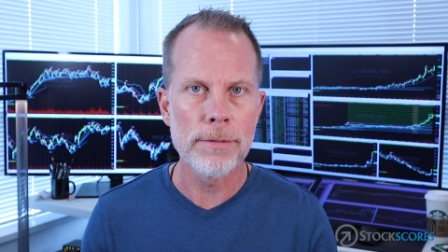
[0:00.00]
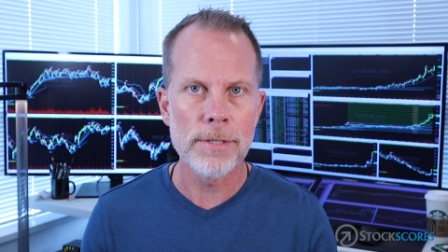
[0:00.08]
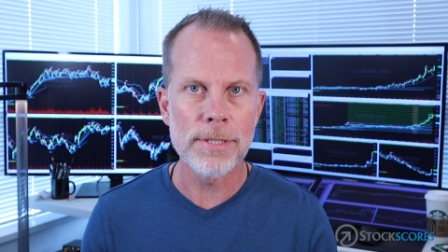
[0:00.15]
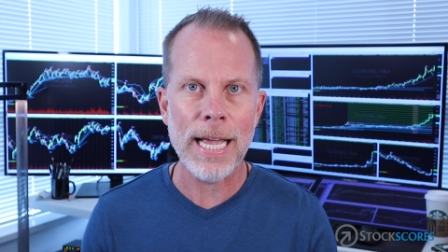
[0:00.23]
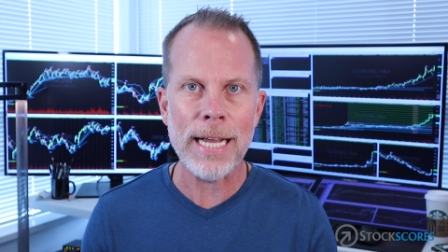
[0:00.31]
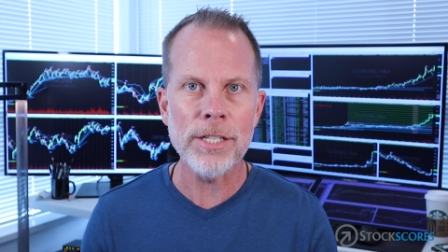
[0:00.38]

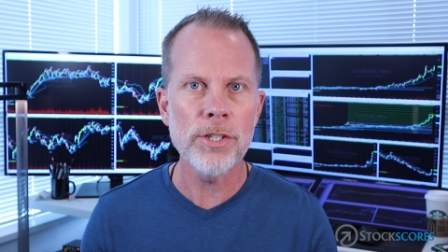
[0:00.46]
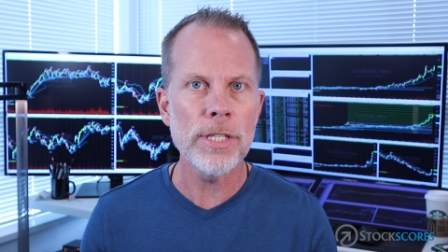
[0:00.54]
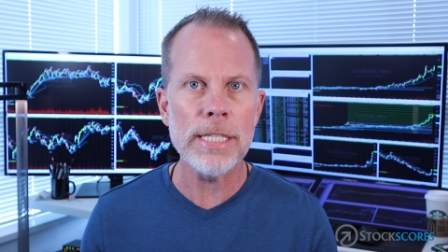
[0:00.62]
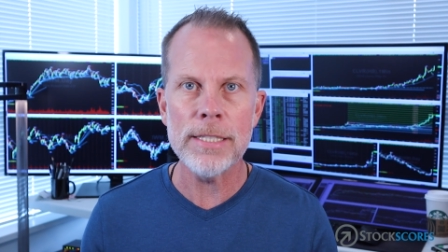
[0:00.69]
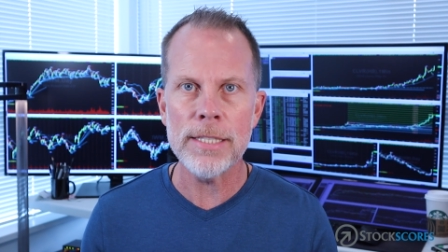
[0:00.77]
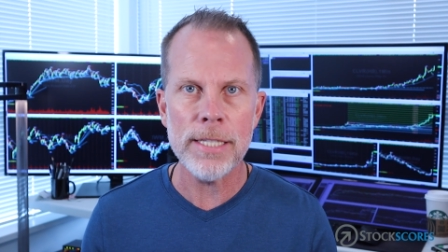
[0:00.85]

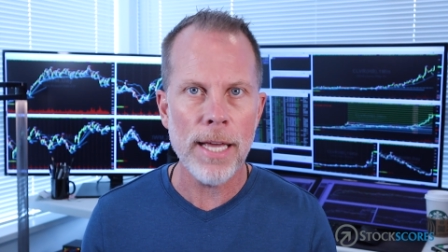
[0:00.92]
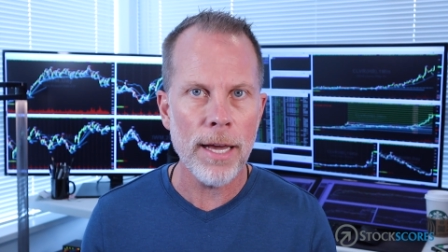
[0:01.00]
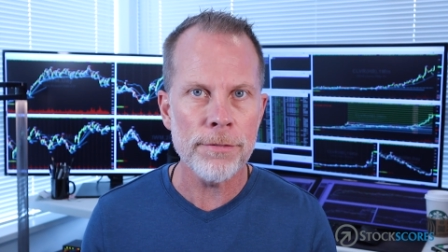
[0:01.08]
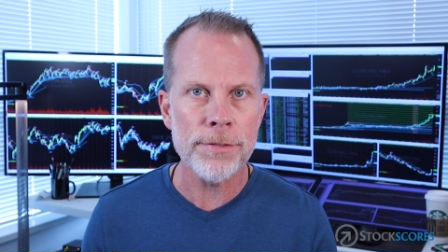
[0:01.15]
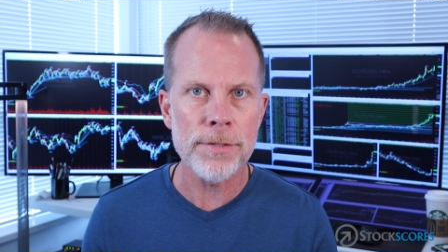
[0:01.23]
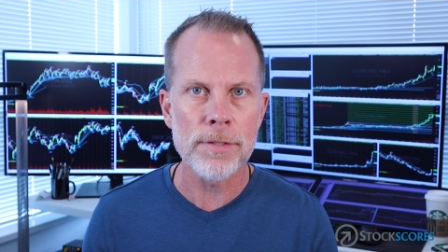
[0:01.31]
sector
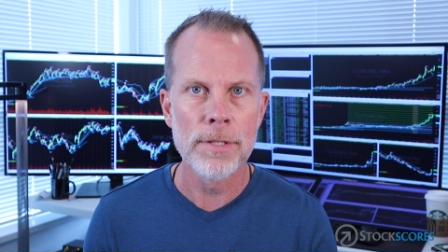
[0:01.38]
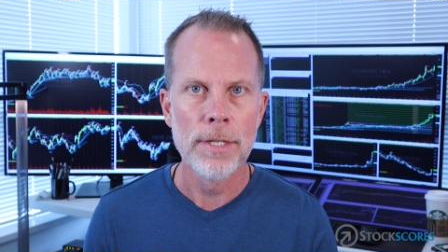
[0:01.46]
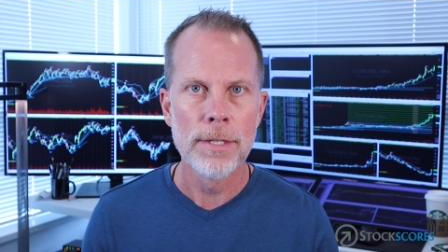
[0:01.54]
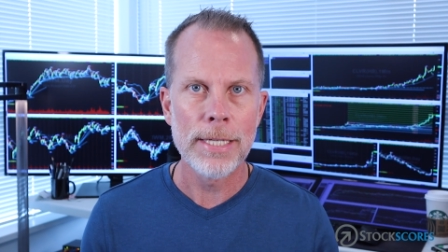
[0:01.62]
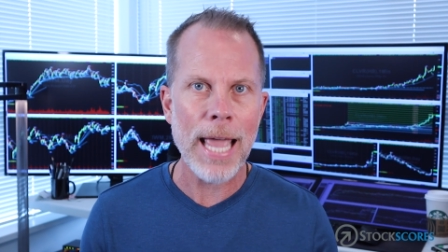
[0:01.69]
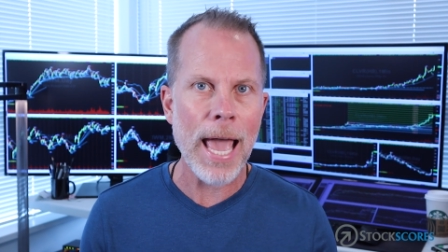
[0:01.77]
ETFs
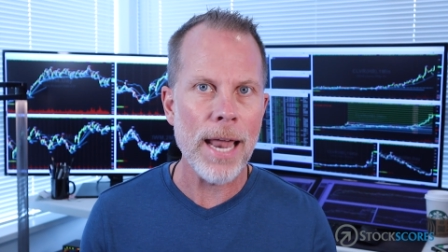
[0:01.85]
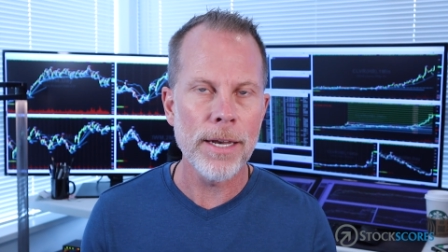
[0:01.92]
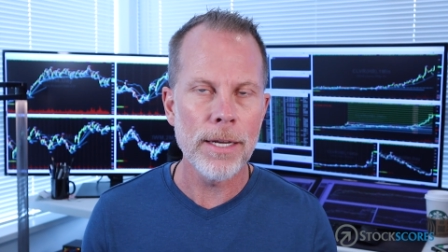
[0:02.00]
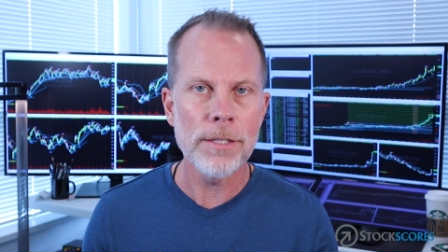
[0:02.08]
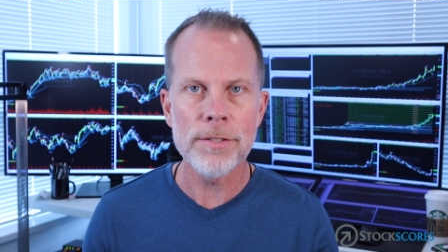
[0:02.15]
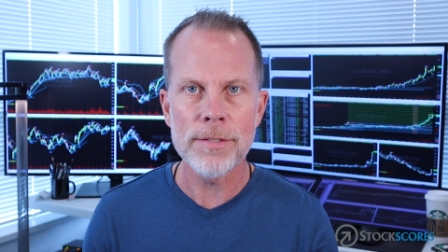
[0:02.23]

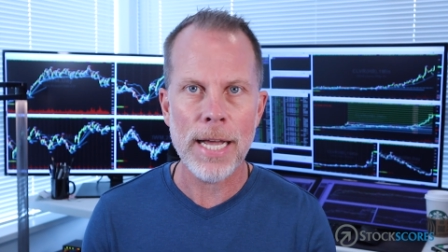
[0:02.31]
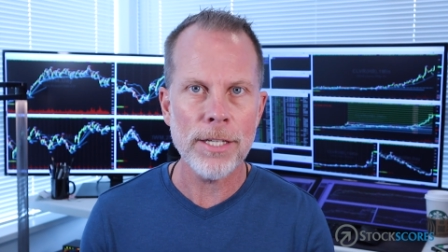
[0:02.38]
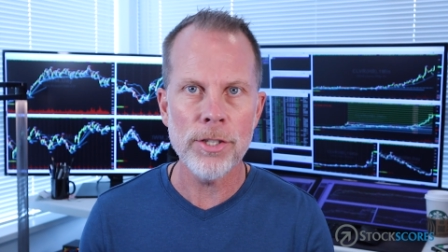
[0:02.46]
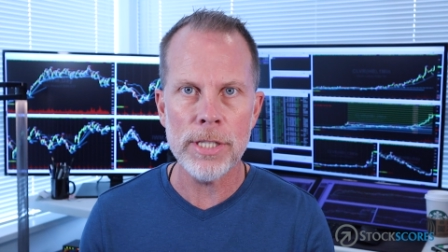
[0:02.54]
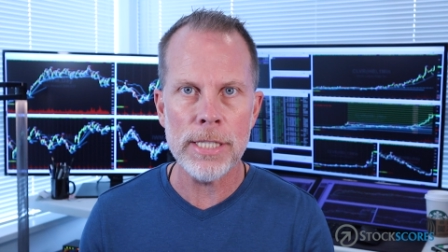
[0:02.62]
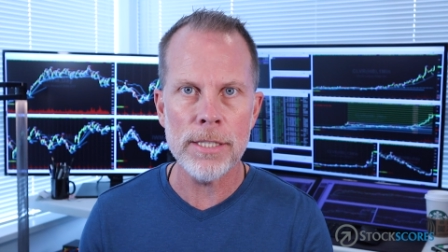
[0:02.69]
Canada,
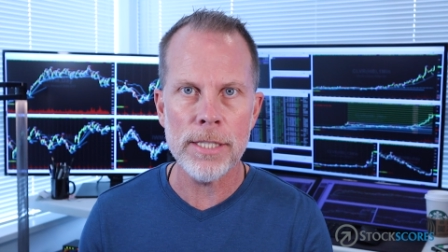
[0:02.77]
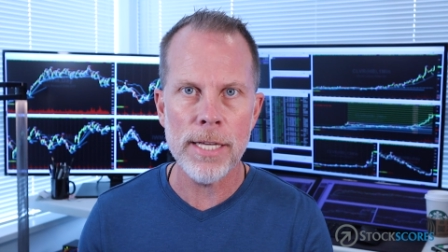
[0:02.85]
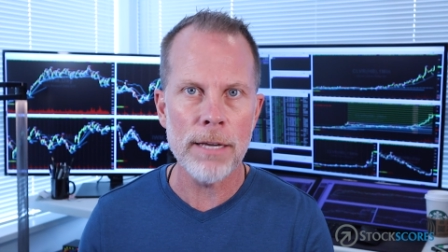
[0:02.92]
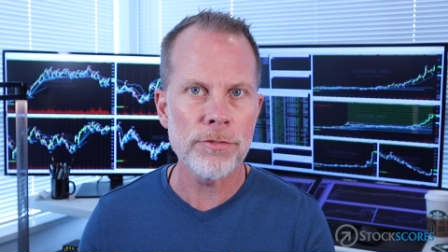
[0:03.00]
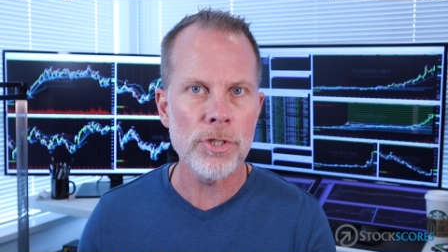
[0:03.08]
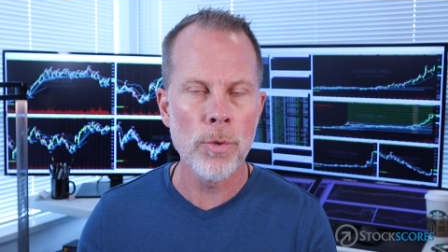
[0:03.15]
sector
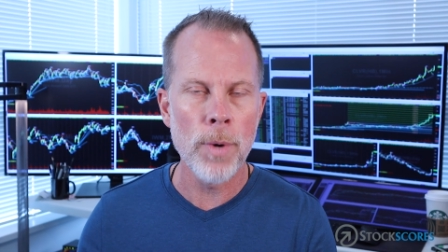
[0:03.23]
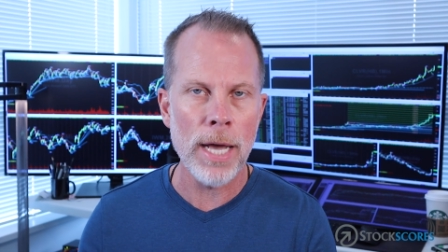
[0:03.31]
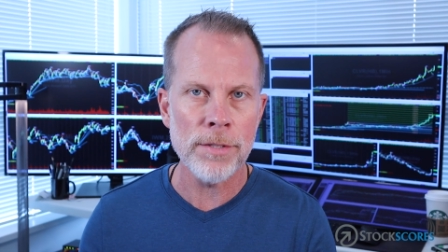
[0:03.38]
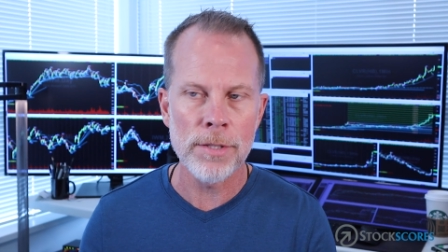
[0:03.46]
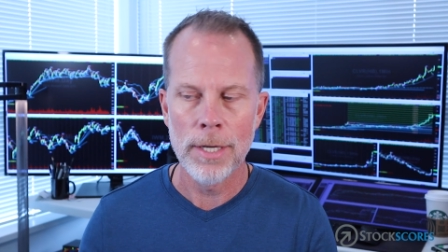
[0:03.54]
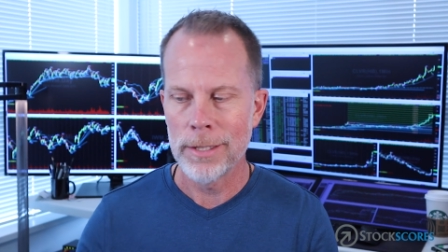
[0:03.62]
ETFs
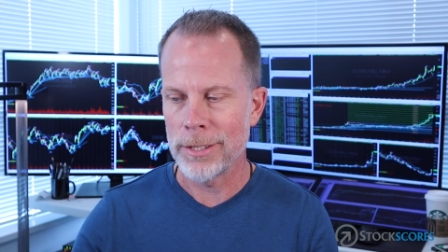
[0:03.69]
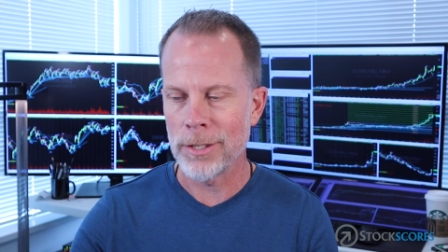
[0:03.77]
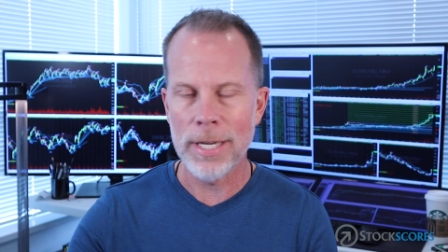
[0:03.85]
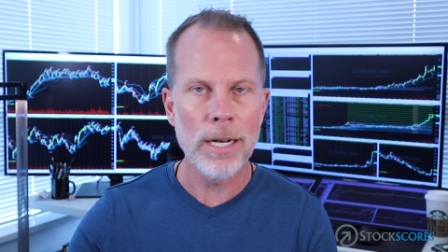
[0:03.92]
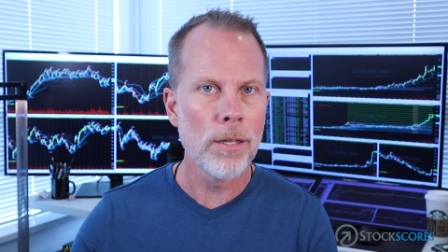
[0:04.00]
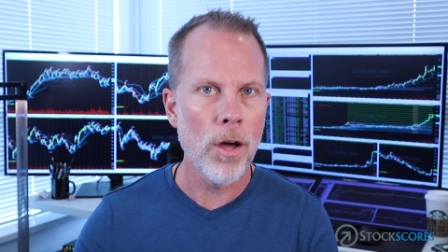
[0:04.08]
US,
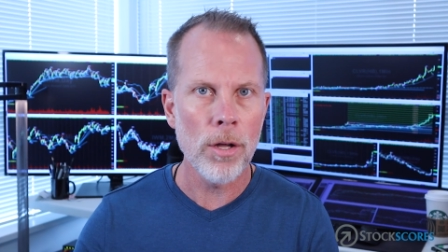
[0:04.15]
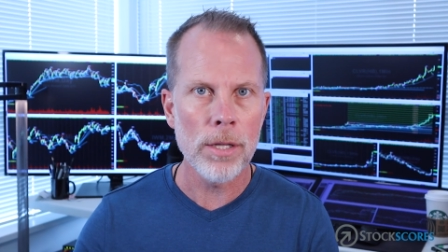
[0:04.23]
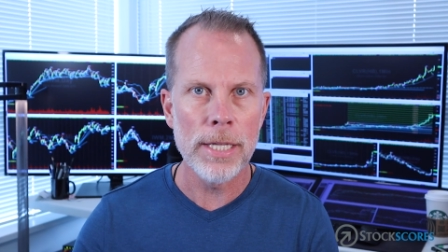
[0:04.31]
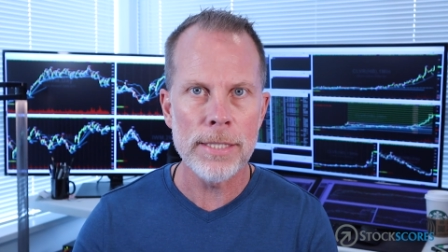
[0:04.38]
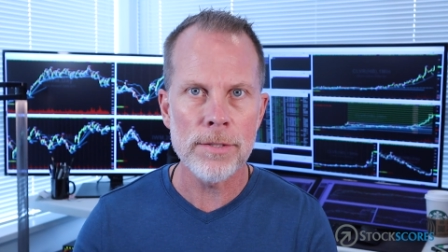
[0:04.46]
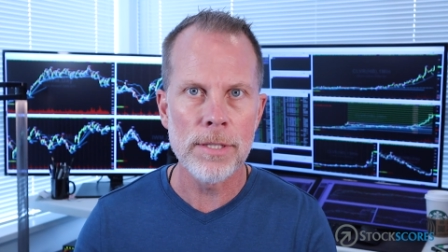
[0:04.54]
you get a
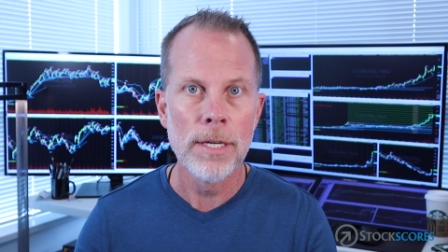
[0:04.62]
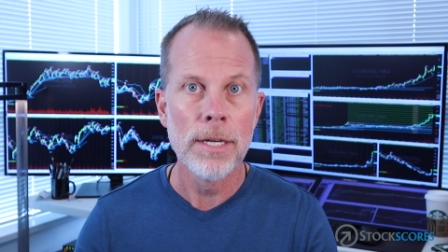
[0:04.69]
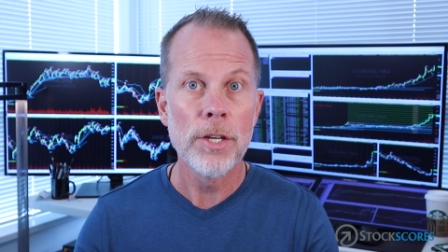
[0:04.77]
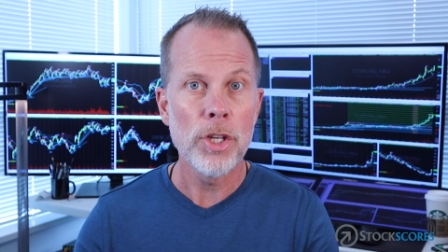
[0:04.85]
long list,